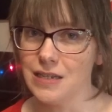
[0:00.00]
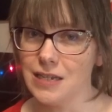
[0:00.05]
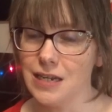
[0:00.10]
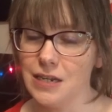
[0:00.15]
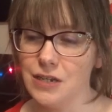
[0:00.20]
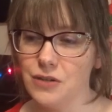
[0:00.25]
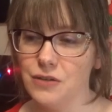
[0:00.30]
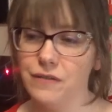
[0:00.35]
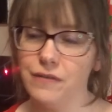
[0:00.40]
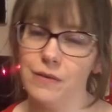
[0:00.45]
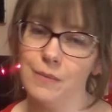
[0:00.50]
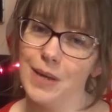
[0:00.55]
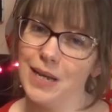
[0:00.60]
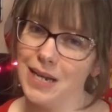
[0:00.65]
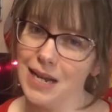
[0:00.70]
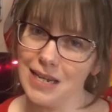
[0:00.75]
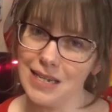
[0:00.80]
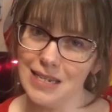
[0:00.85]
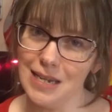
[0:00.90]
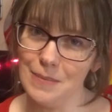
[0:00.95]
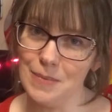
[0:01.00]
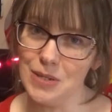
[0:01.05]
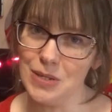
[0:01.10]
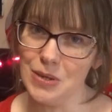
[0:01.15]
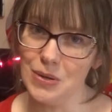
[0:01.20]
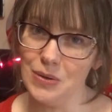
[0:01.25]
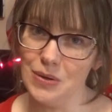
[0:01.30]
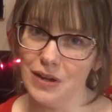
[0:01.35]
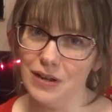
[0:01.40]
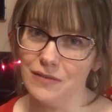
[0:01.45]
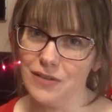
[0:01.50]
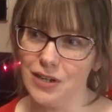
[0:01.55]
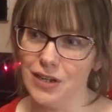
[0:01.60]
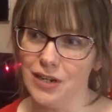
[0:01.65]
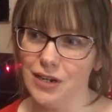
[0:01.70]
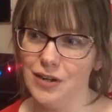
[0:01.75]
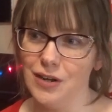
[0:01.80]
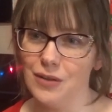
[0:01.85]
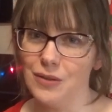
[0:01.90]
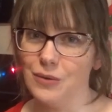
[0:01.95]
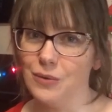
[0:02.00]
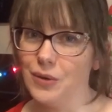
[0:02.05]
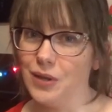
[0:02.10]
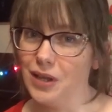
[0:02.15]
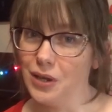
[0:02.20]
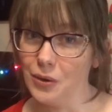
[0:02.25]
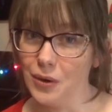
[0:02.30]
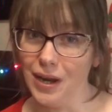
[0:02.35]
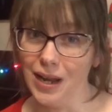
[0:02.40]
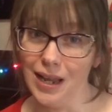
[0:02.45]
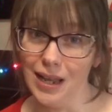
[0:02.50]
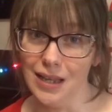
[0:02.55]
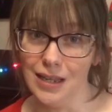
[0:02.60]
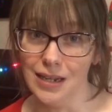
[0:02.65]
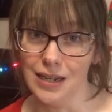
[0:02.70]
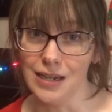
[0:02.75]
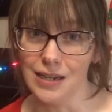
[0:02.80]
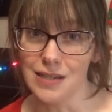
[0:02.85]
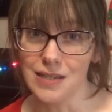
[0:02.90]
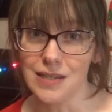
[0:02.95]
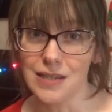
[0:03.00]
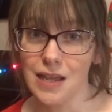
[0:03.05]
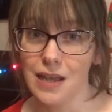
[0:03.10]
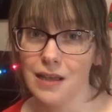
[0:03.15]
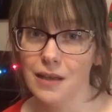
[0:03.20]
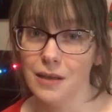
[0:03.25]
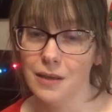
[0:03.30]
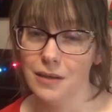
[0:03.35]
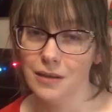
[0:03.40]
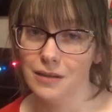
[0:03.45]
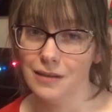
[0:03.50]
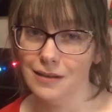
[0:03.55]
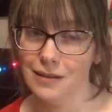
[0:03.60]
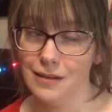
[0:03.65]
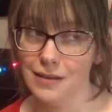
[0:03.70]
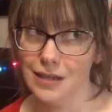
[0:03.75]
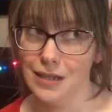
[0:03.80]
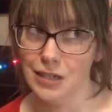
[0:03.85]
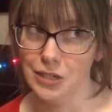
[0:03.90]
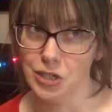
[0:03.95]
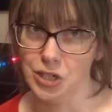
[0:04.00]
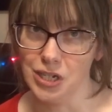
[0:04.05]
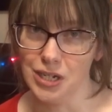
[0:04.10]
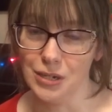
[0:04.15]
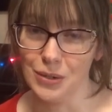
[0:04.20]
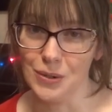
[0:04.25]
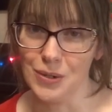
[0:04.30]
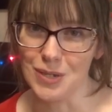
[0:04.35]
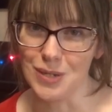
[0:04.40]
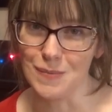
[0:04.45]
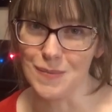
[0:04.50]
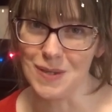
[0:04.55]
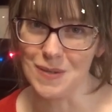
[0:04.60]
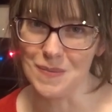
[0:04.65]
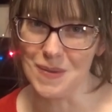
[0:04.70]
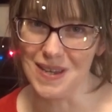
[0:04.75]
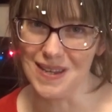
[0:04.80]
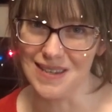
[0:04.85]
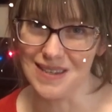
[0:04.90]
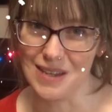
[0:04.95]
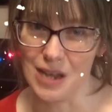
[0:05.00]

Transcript: stay tuned for my next episode. I've got another really great 80s kitschy Christmas piece